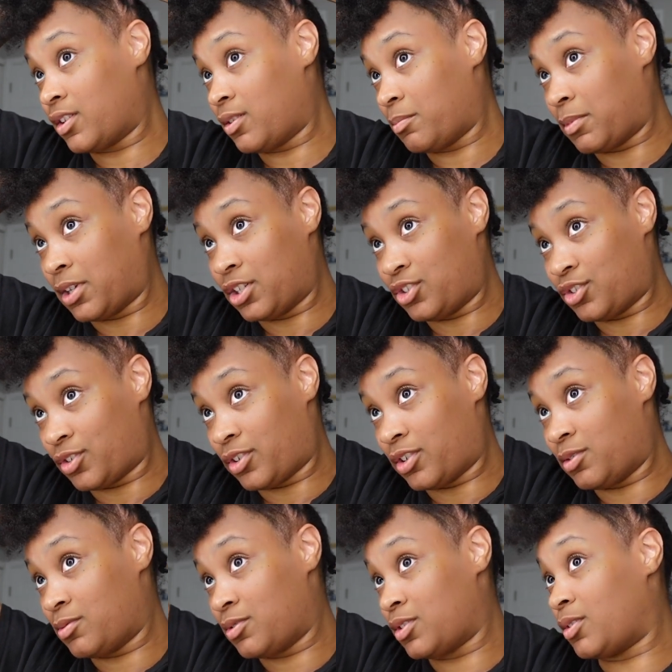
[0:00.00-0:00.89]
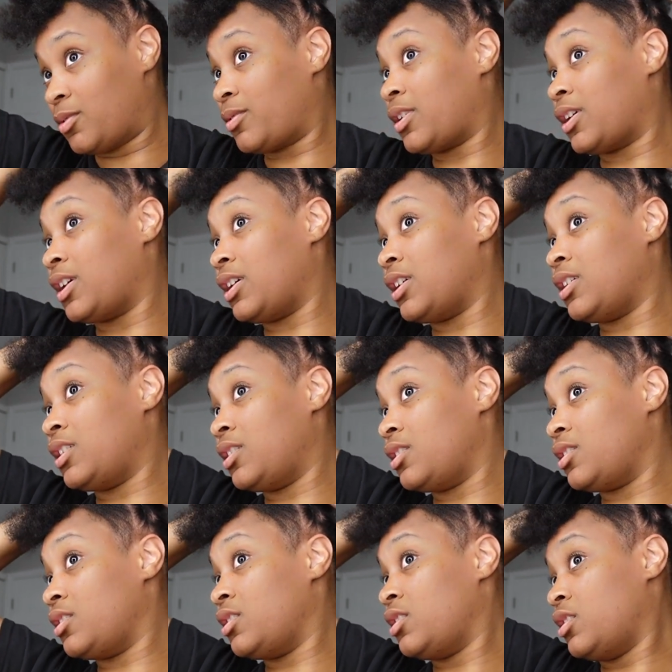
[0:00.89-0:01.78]
made sure he was okay.
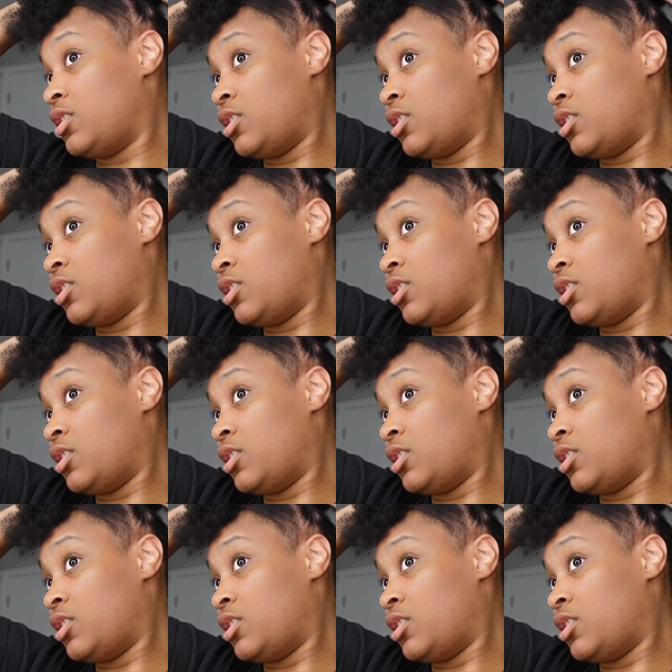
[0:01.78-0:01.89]
And